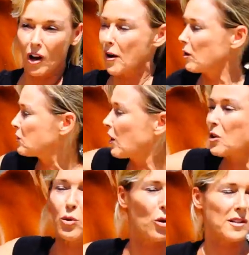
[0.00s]
only do I
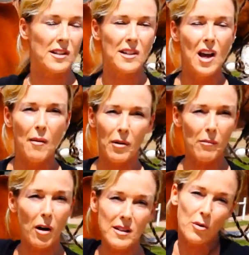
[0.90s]
do horses, but
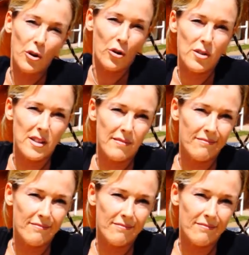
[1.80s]
I'm also a nurse.